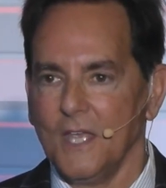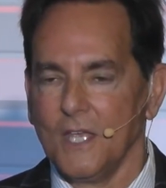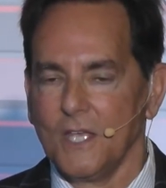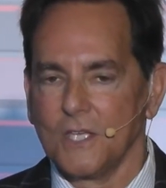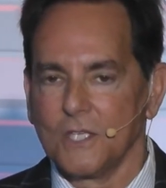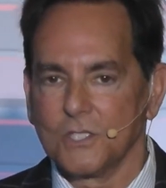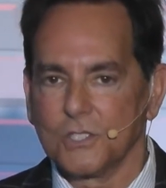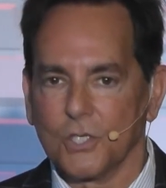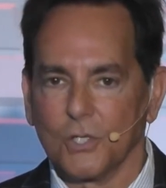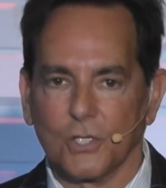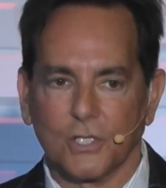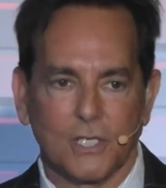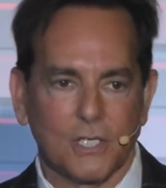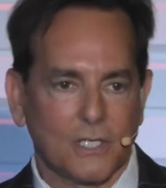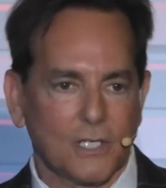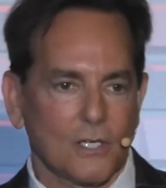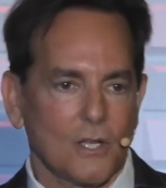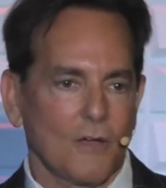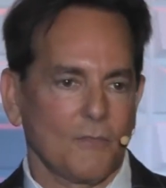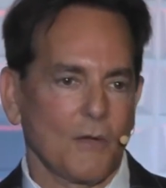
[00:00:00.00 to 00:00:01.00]
So to
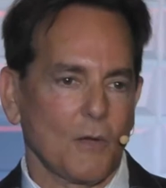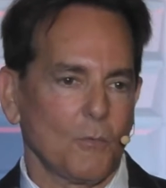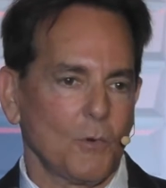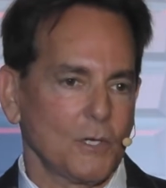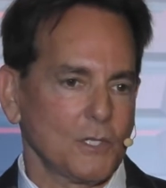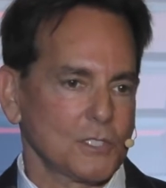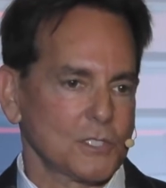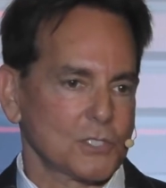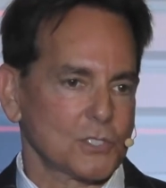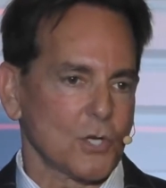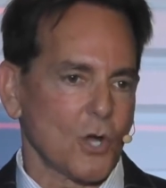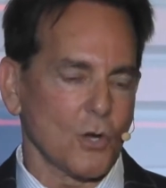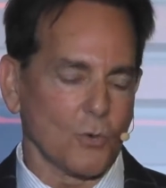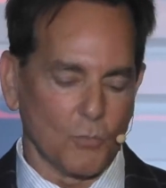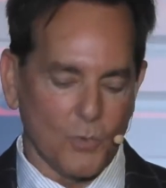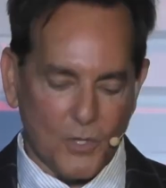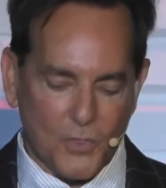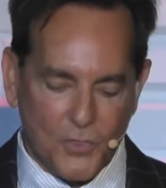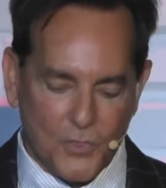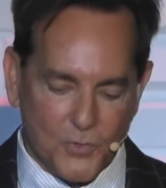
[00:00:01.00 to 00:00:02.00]
kick it off, I want to start
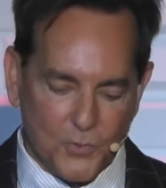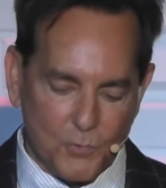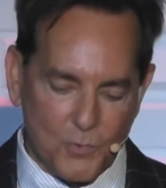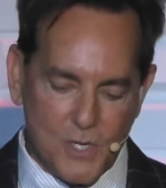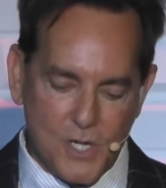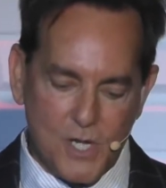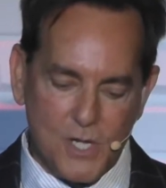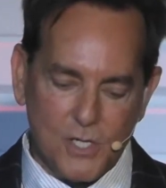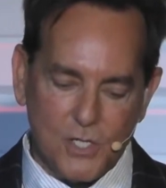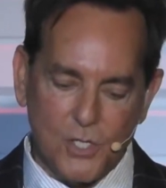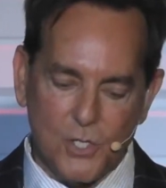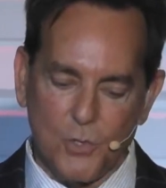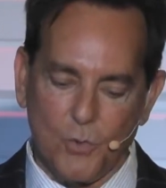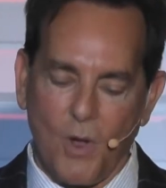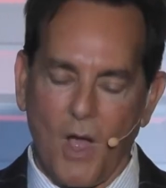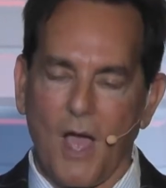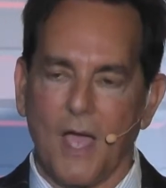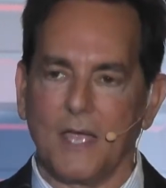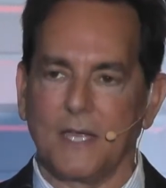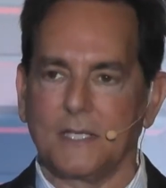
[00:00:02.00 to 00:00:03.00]
with 3 new
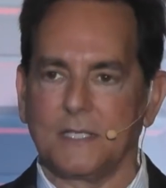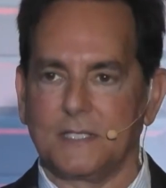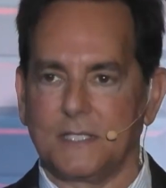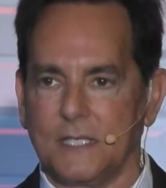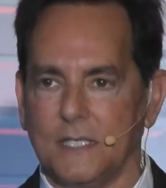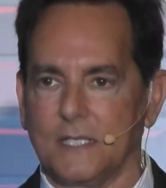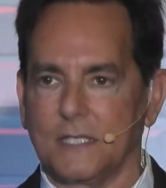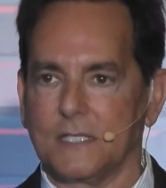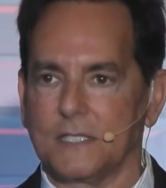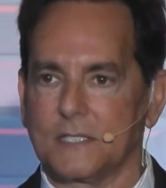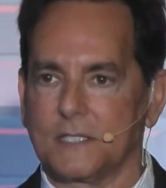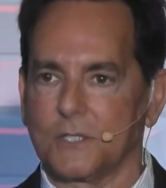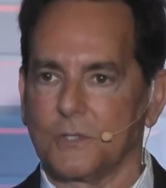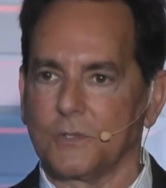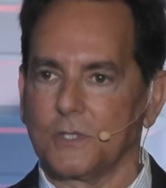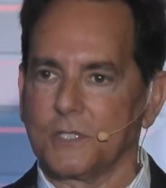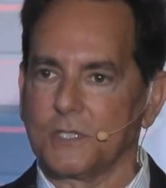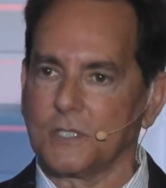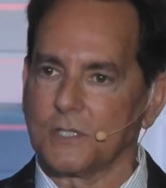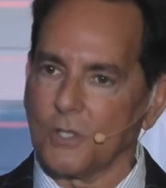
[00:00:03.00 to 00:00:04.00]
ideas. So
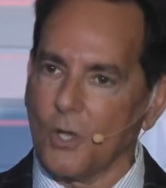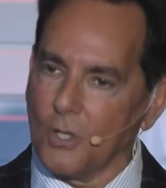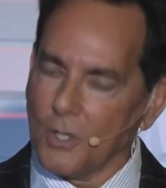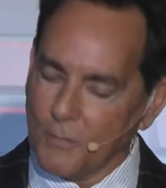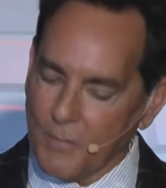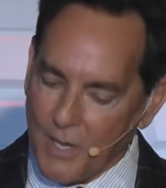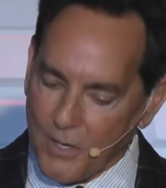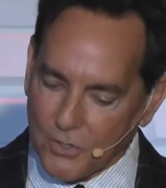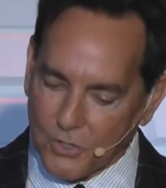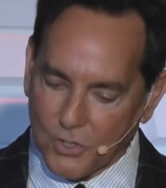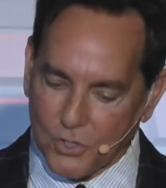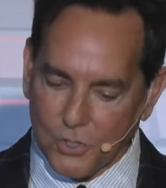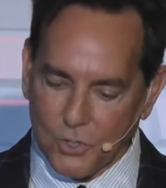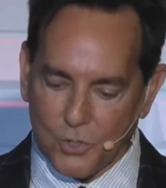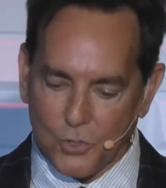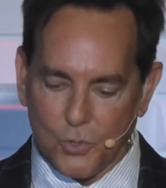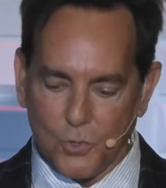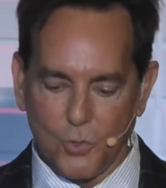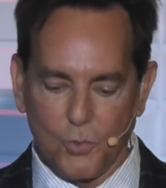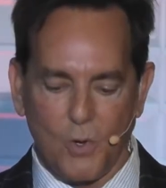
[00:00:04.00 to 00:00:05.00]
this is all about
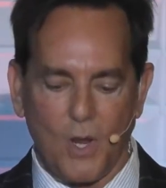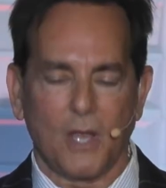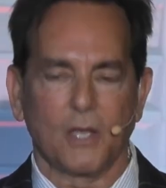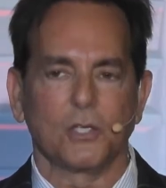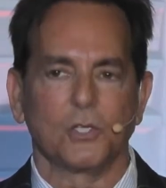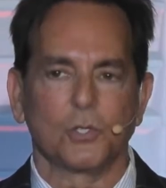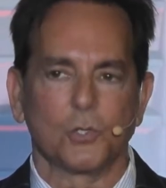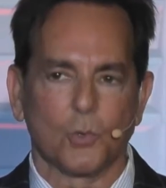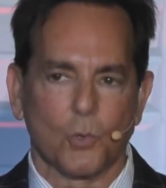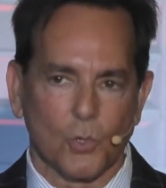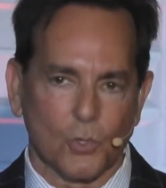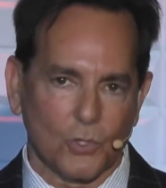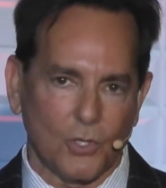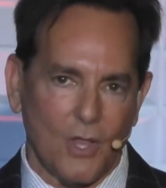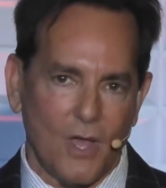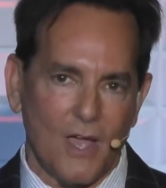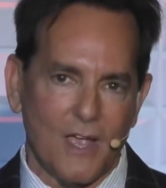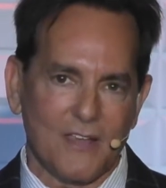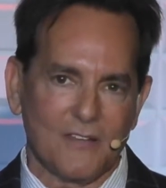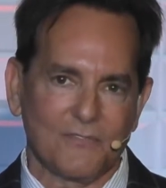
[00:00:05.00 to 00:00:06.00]
you and your
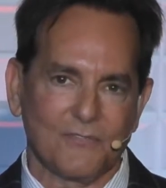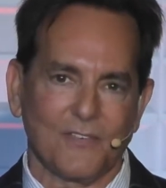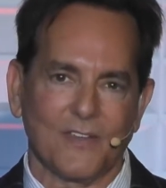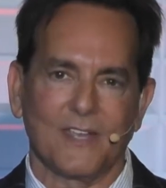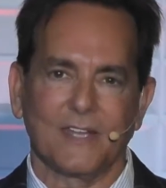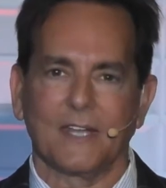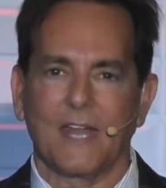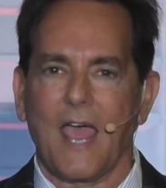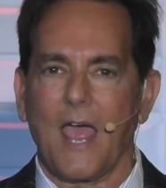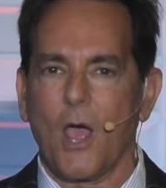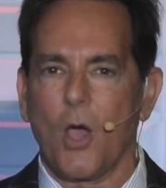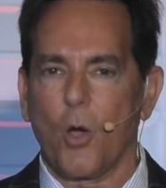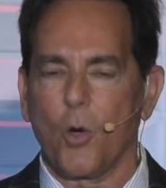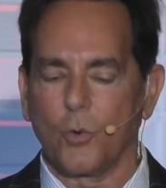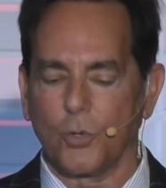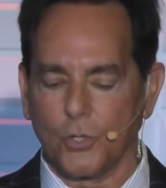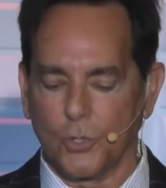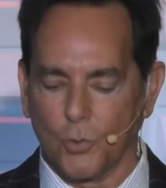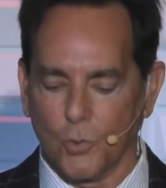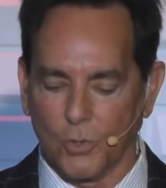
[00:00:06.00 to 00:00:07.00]
life and
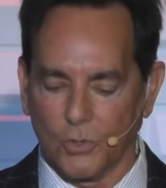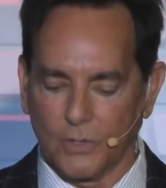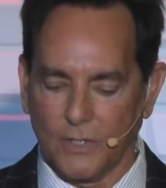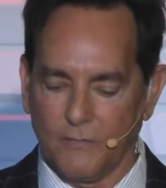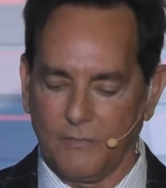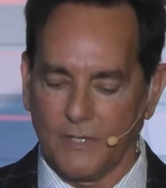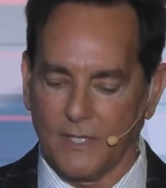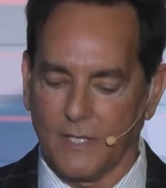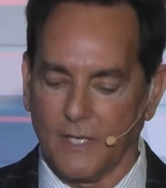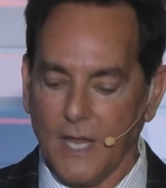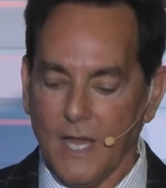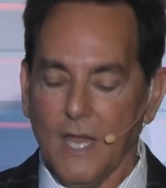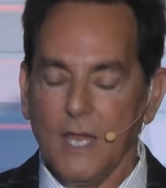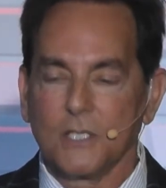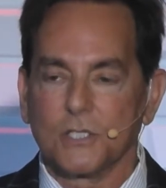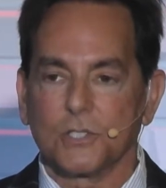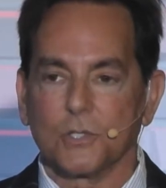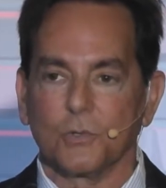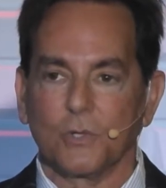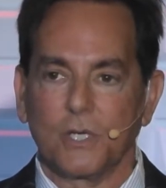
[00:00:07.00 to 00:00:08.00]
how you're living it.
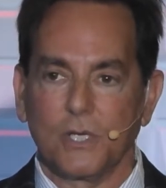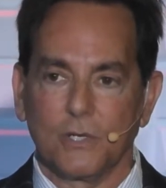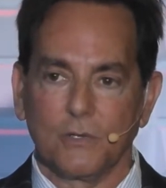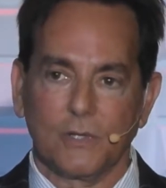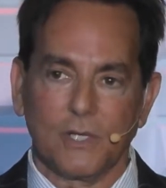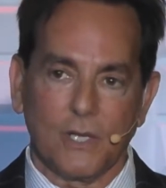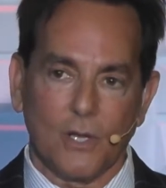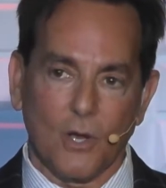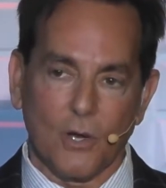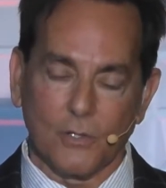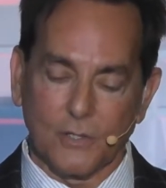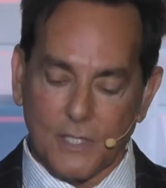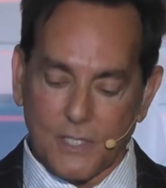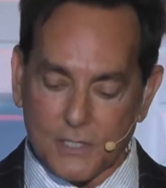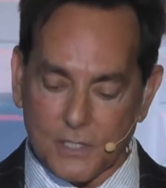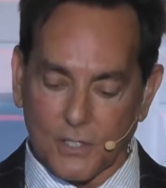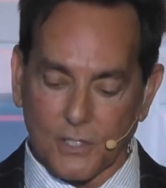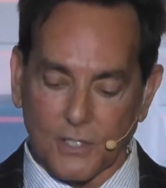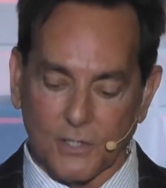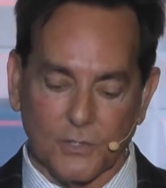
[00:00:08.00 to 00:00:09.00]
So here they are.
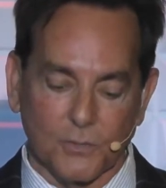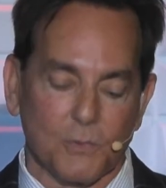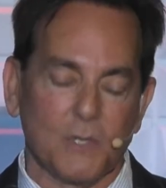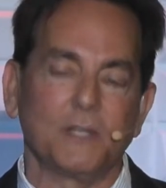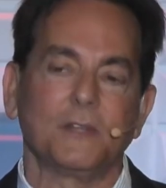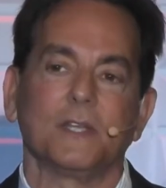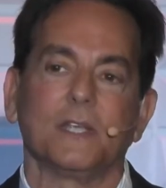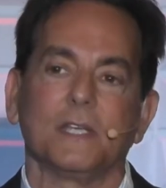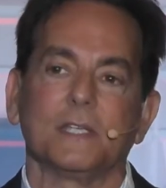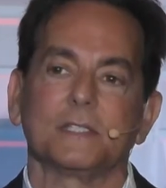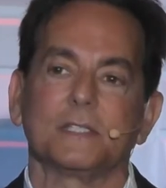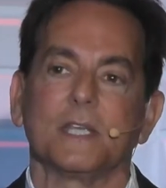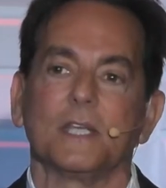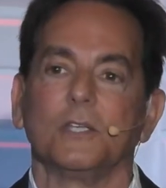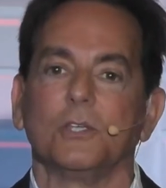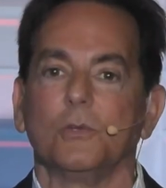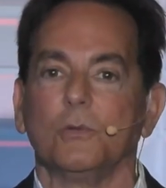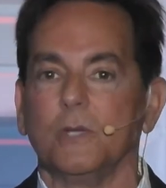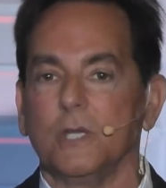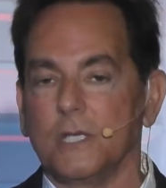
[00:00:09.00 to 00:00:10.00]
These are the 3 things that
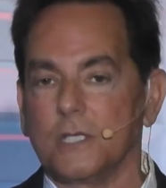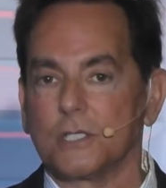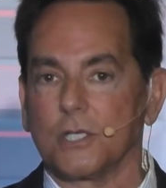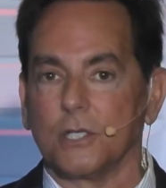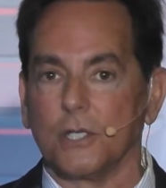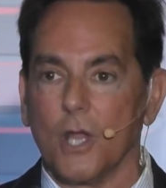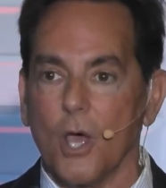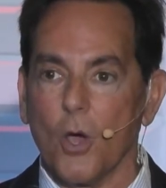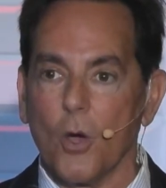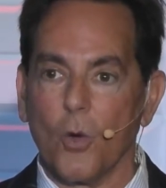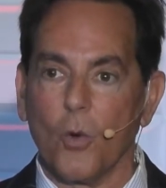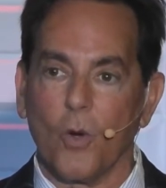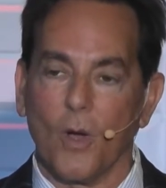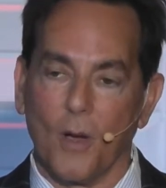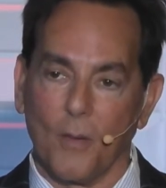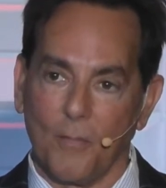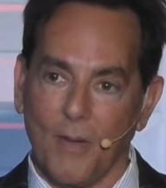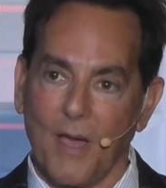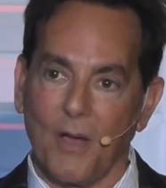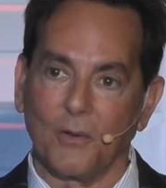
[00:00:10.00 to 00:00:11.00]
you need to know
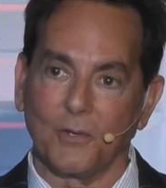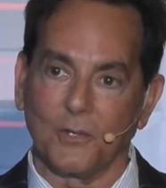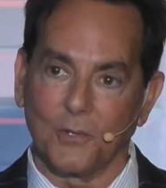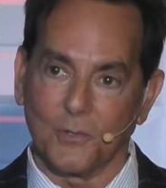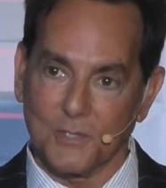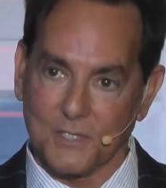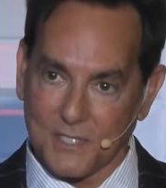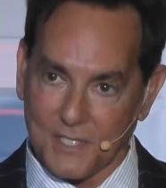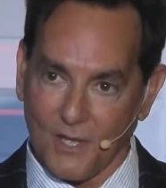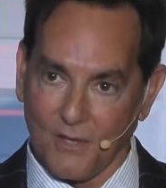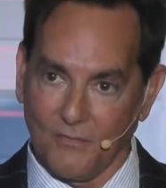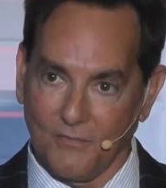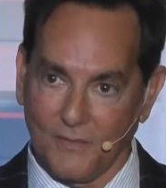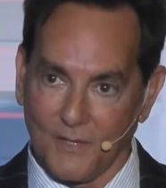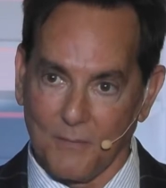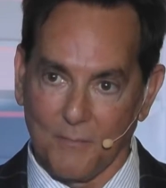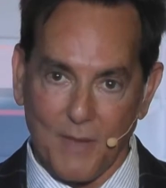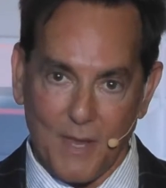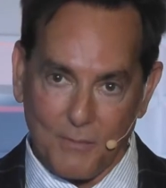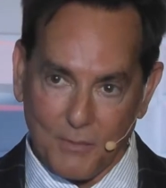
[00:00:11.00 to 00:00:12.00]
about yourself
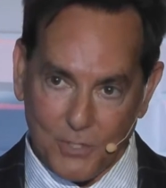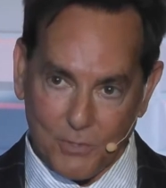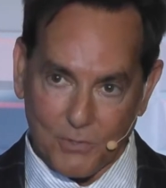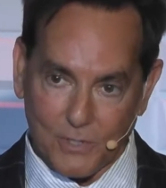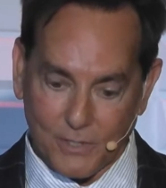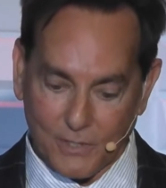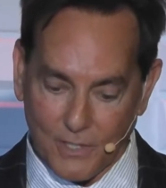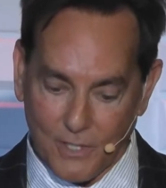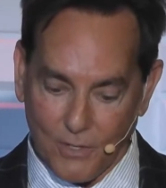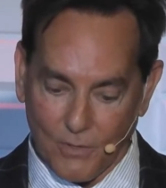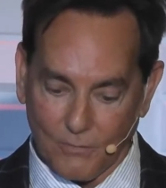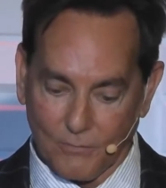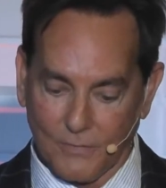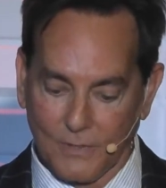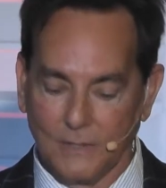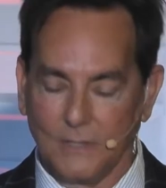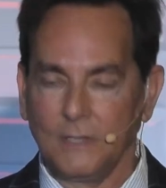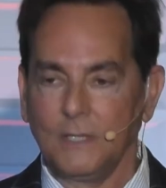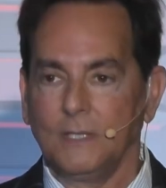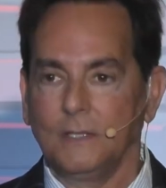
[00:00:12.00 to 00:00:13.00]
that maybe you didn't know.
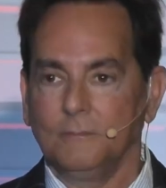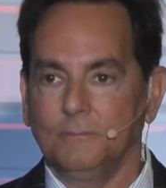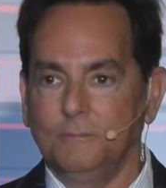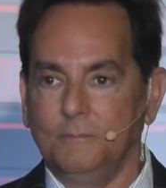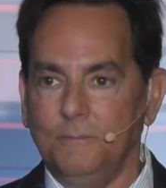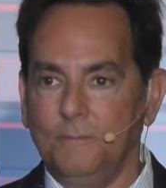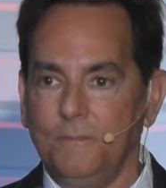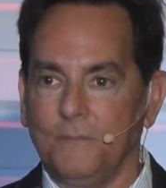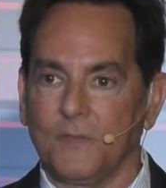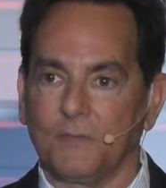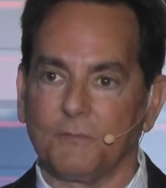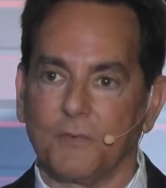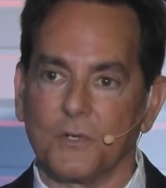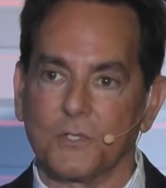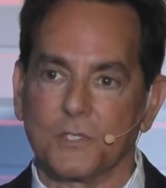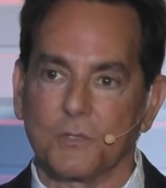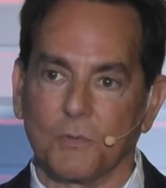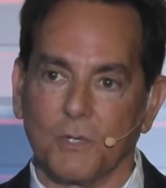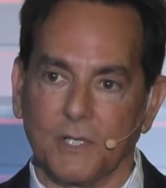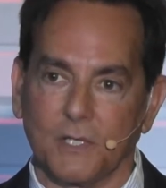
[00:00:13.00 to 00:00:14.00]
The
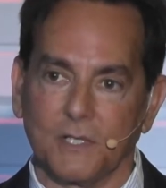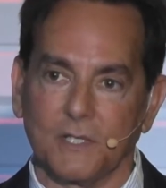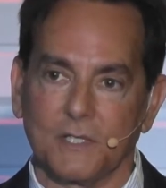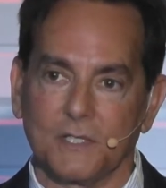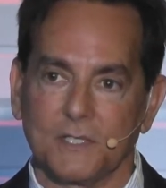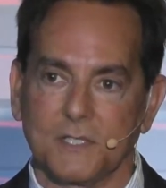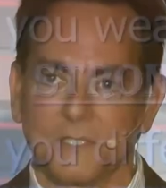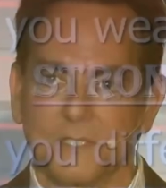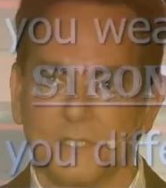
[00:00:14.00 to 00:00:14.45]
first one is,